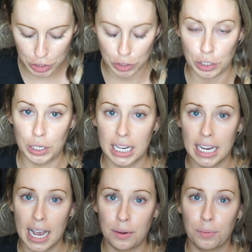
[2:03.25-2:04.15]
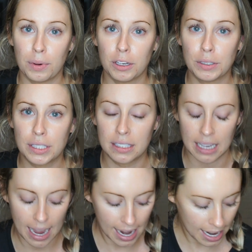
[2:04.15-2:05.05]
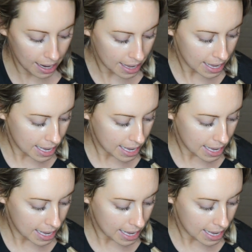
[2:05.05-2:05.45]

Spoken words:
dirty, I will say.